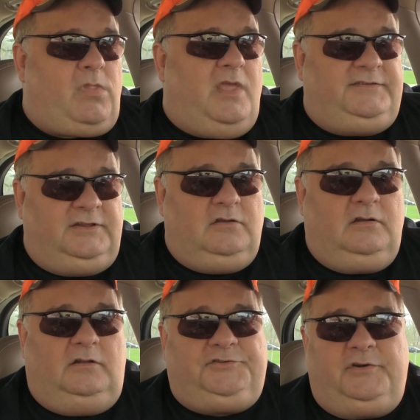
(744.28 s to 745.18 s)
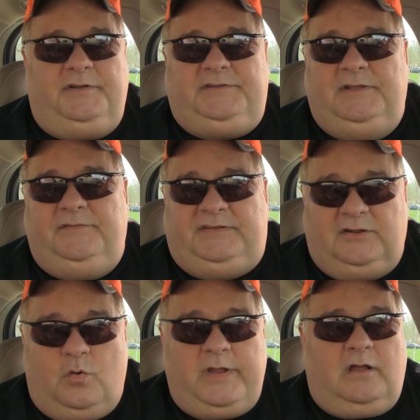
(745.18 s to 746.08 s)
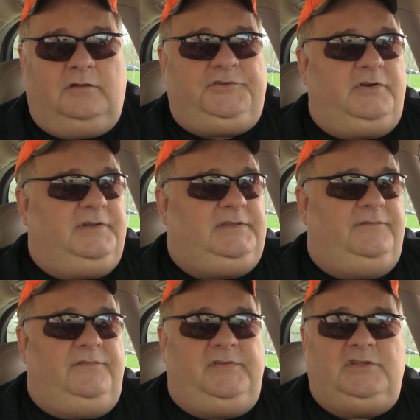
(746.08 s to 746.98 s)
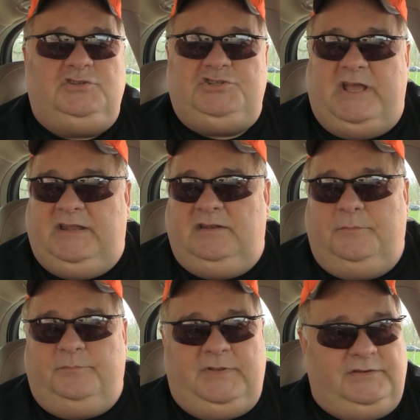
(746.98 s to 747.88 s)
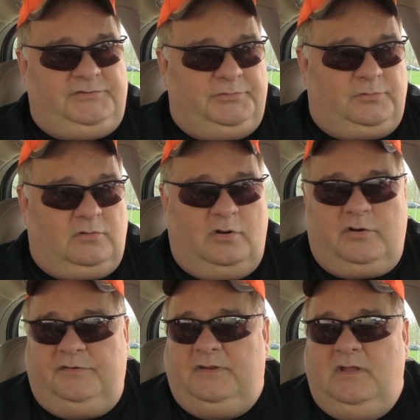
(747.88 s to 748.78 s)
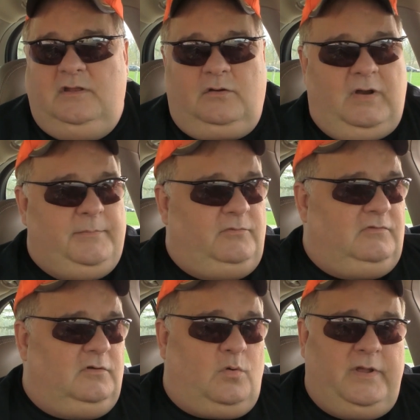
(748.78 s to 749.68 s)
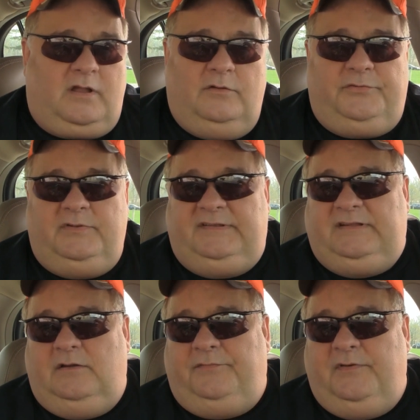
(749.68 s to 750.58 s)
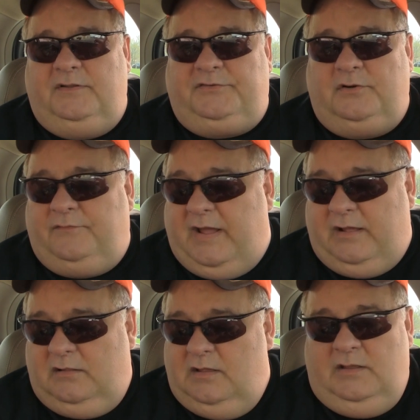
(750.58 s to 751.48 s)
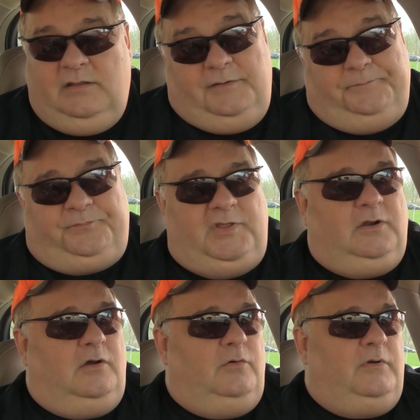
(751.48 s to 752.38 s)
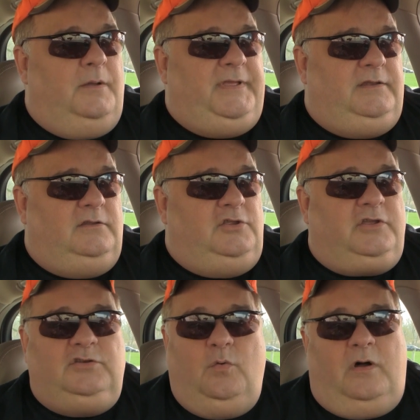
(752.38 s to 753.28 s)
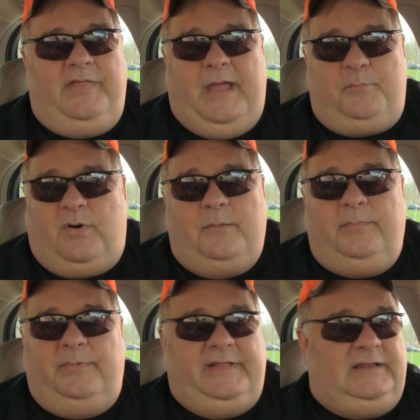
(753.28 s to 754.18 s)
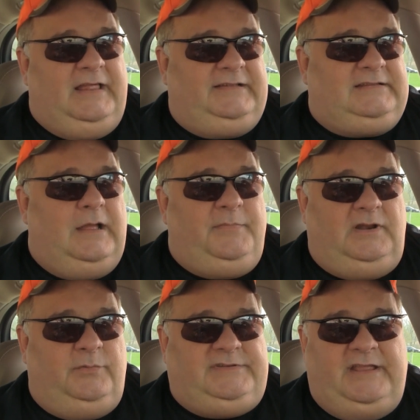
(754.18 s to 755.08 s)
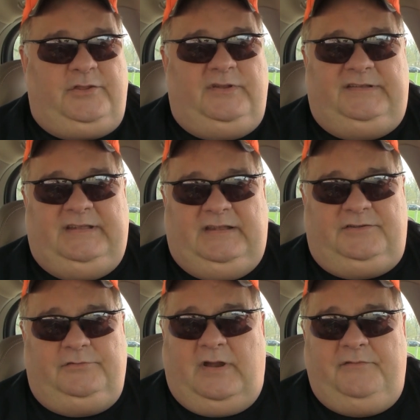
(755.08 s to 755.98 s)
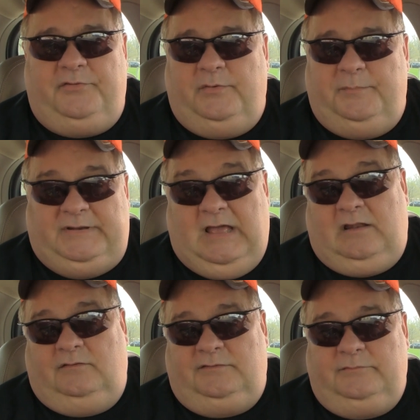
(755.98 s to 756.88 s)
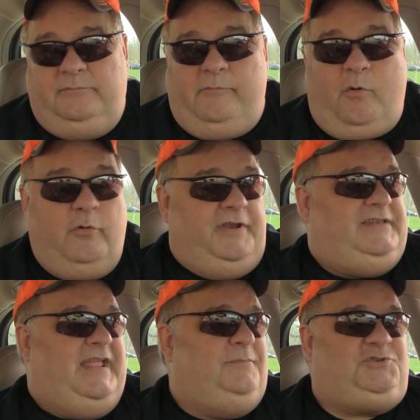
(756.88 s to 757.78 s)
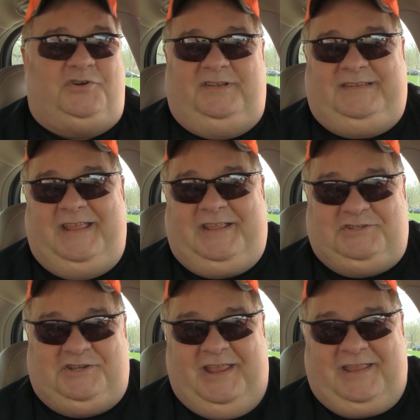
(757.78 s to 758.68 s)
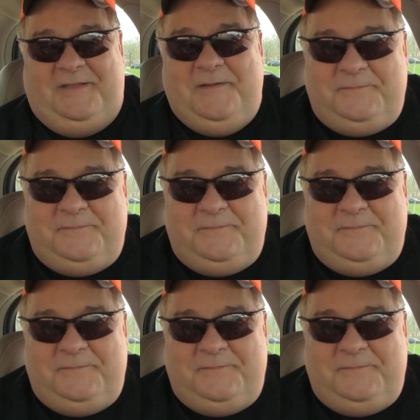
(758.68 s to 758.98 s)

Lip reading: it's a good alternative. It's a quick alternative. If you can jet into Kroger's, grab it real quick, go through the self-serve aisle, I mean, you can do all that probably in less time than it would take you to sit at the drive-thru at McDonald's, or damn sure at Steak and Shake,